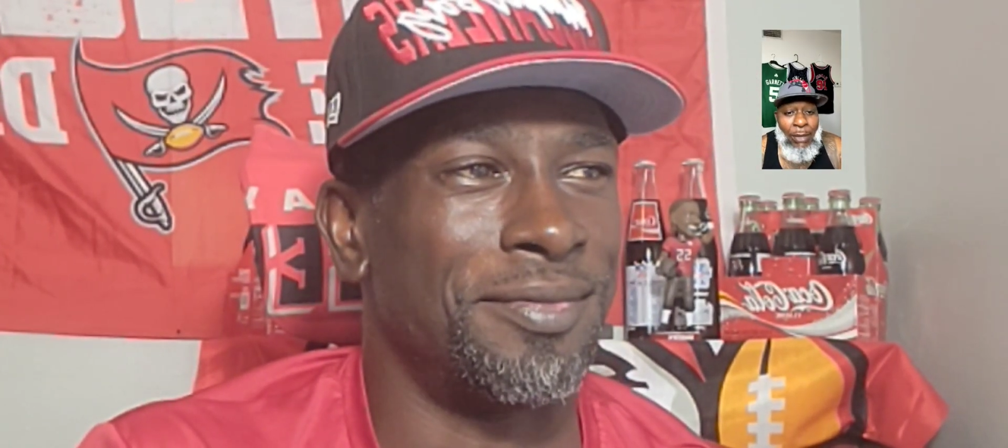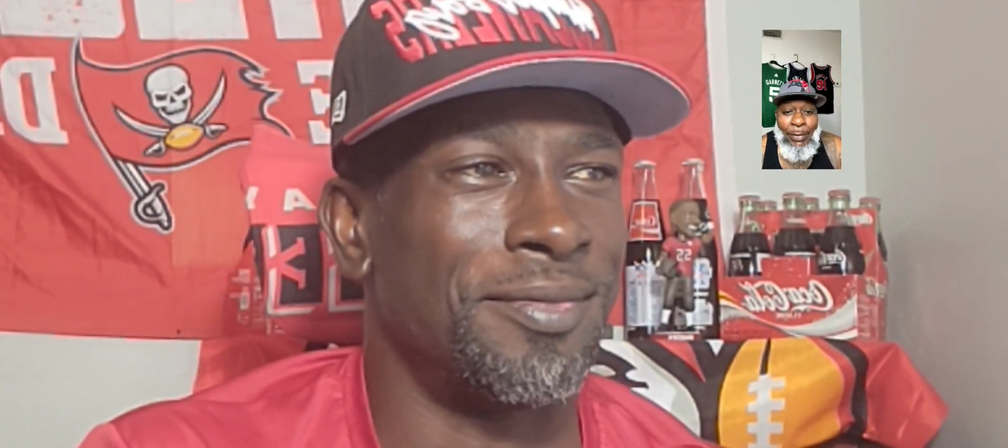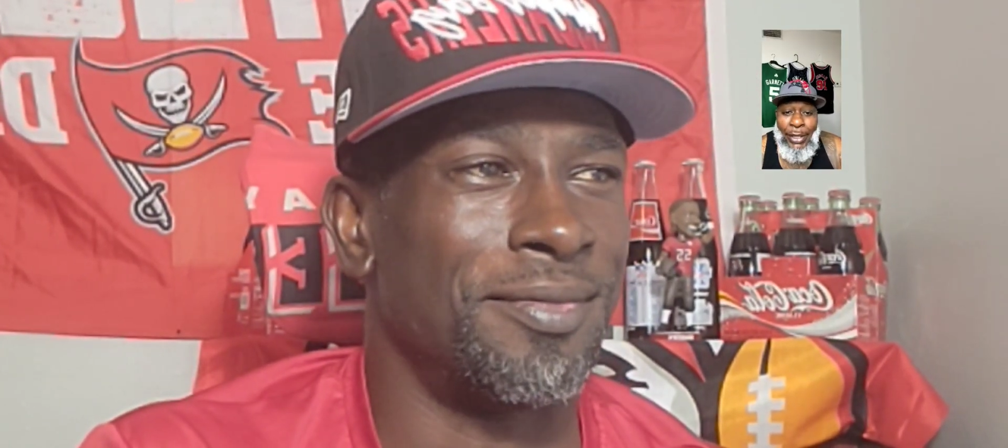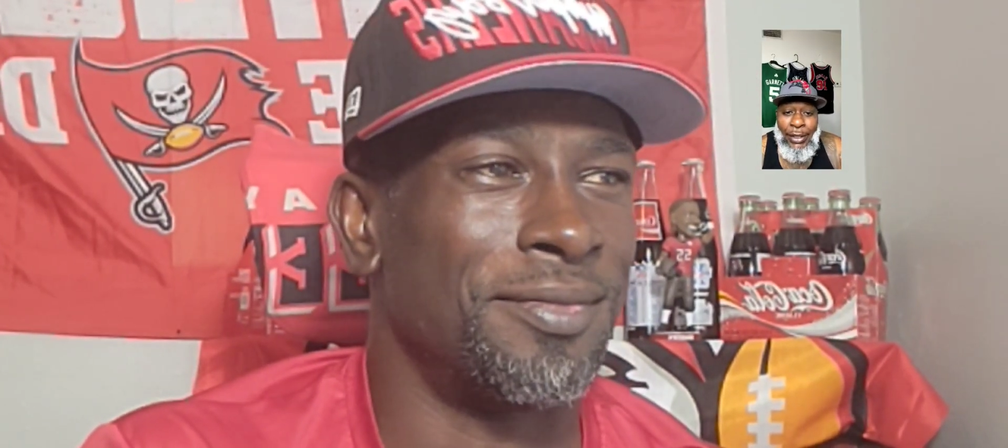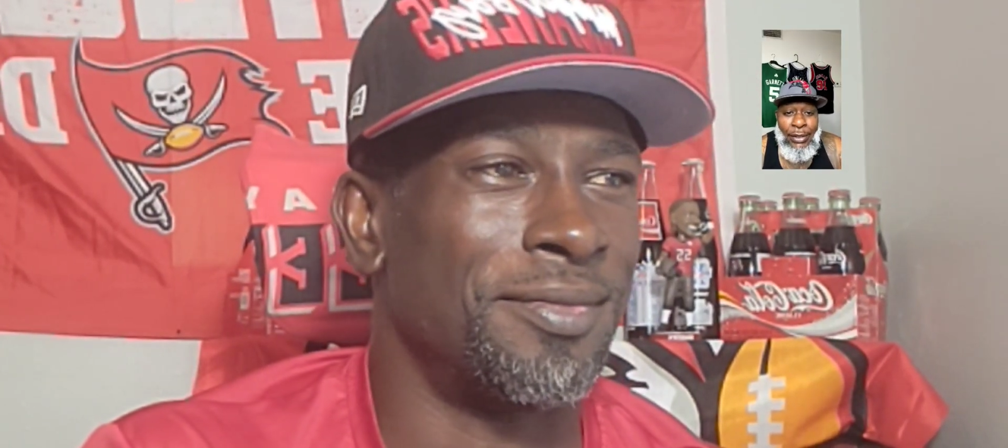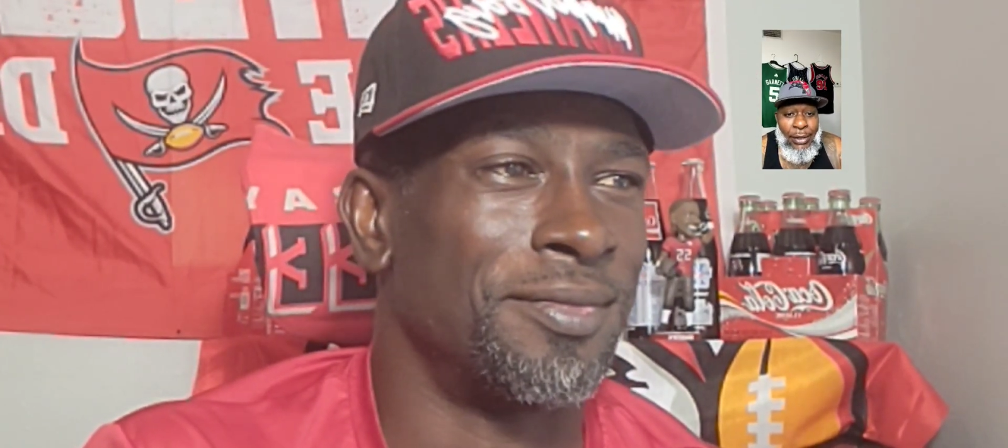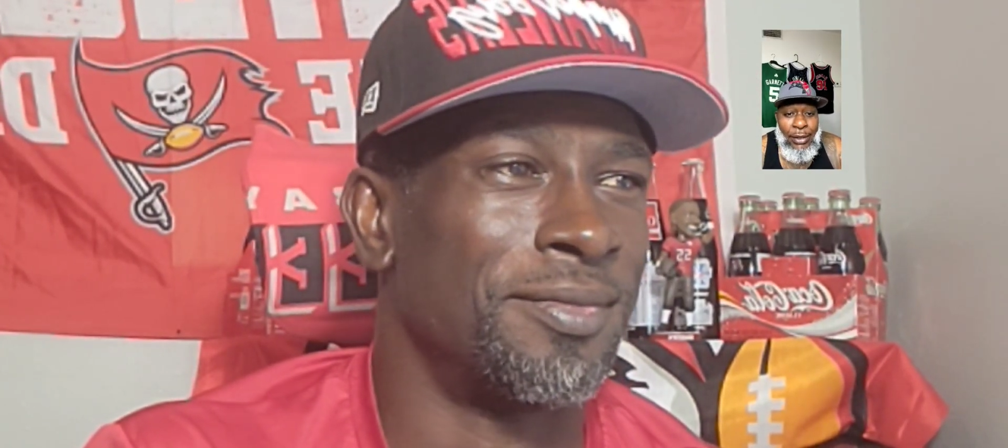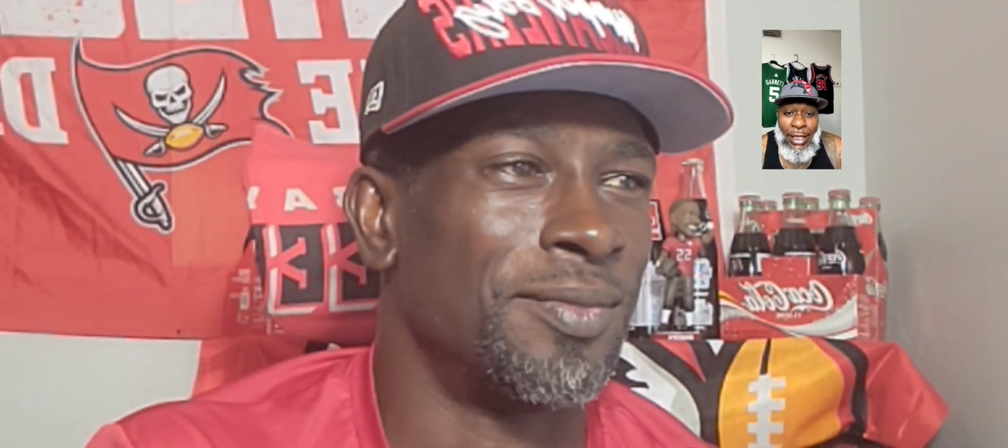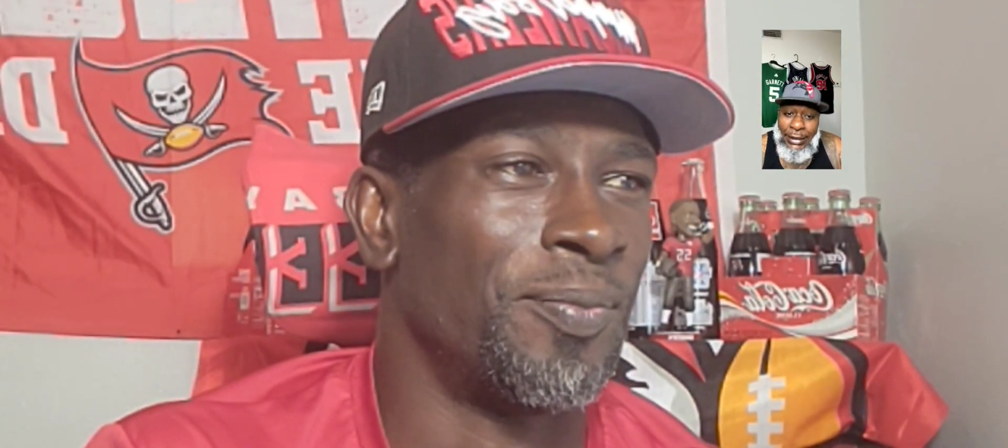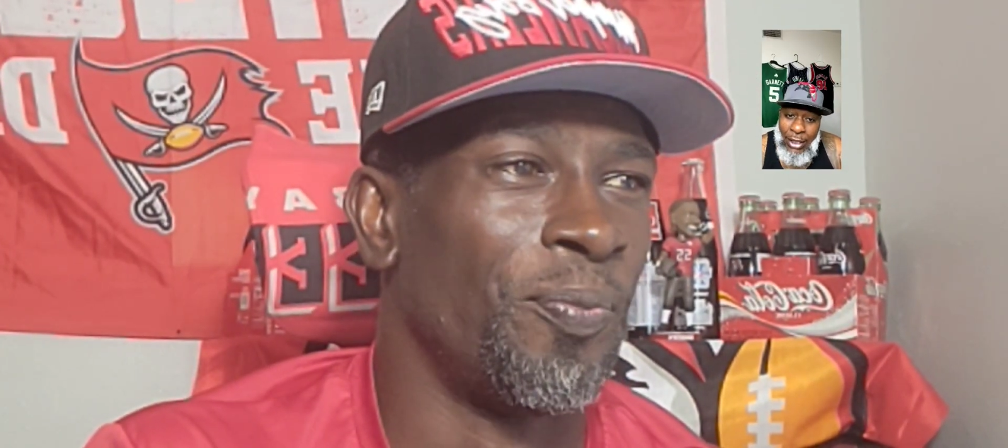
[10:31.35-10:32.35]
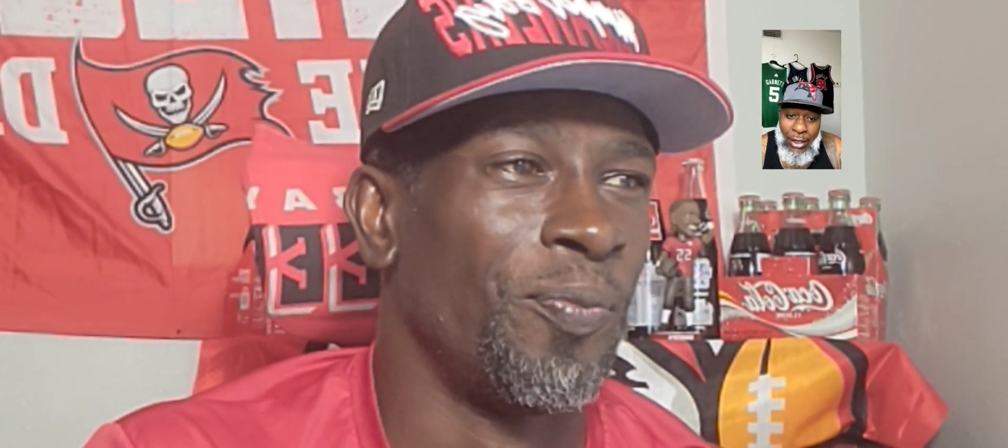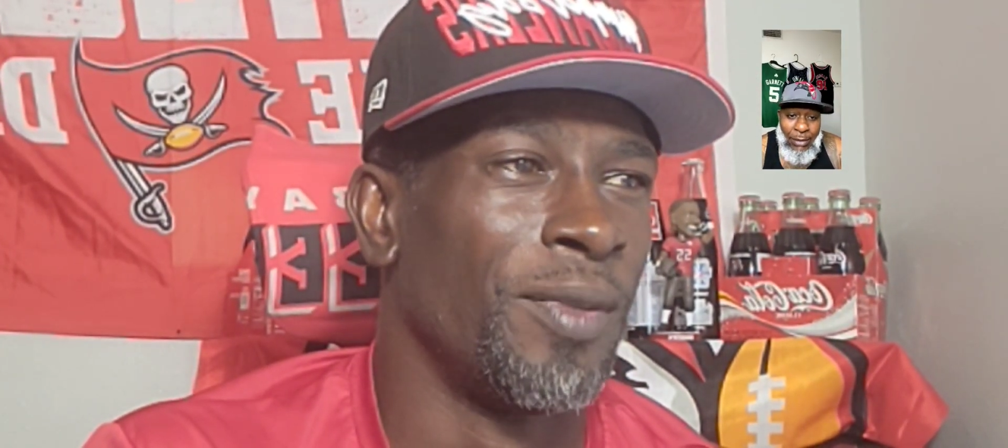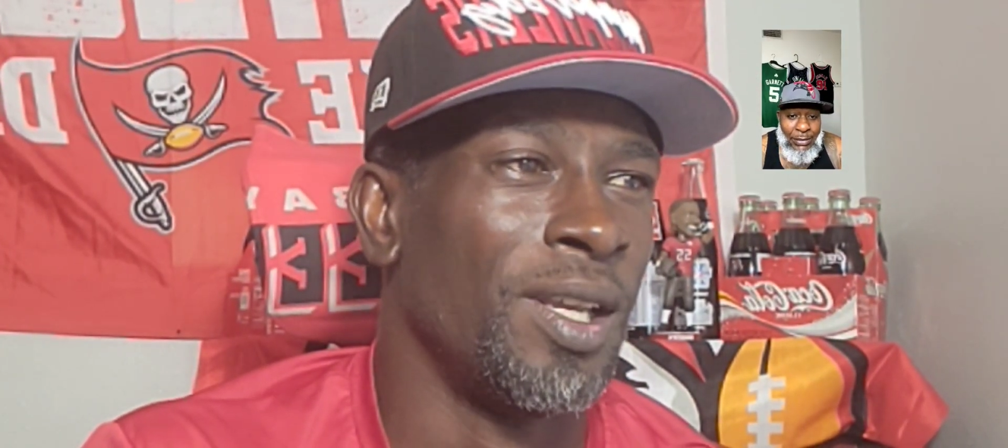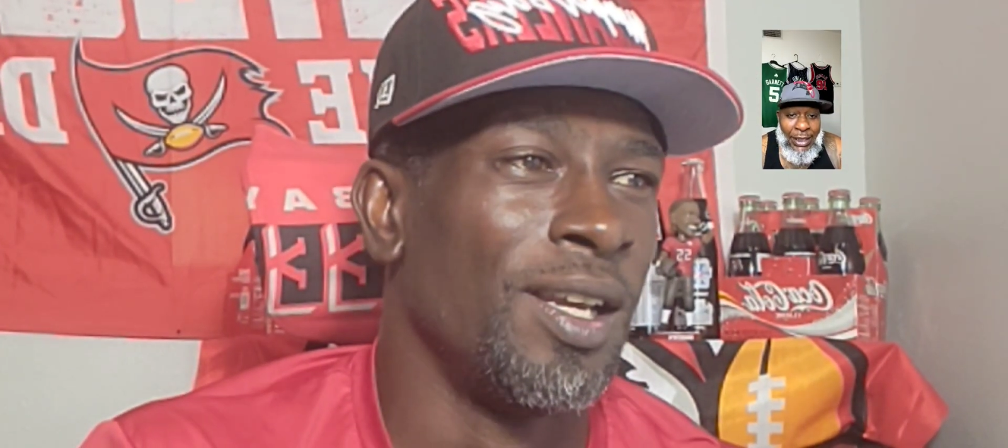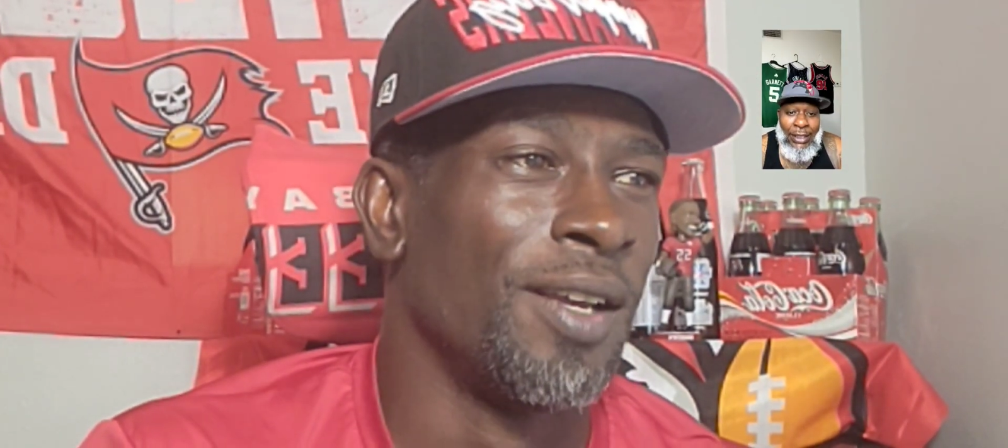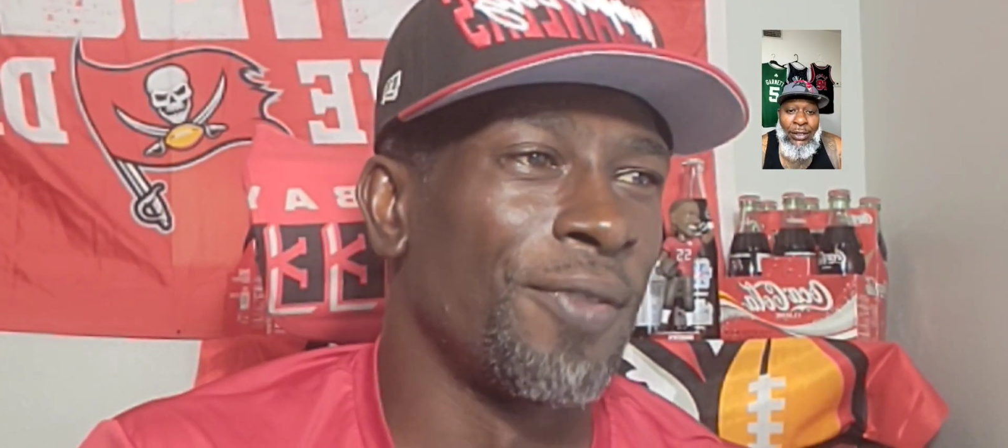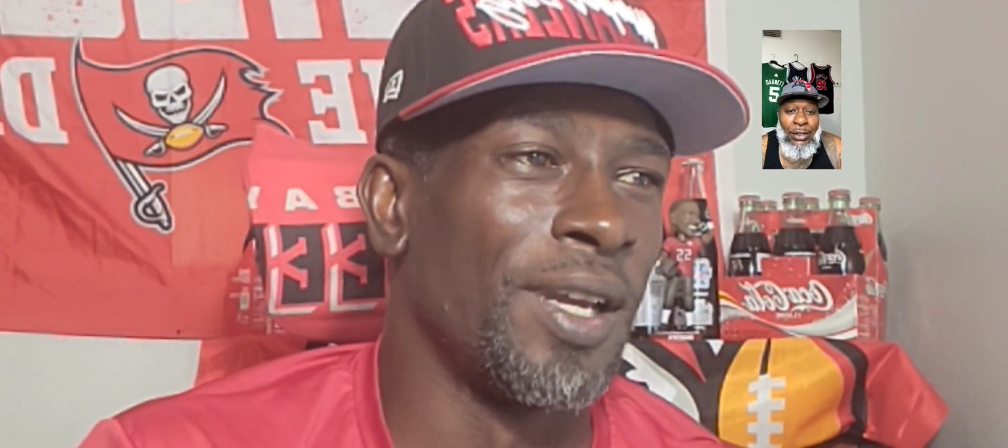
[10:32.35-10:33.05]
buddy. That's all I'm telling you.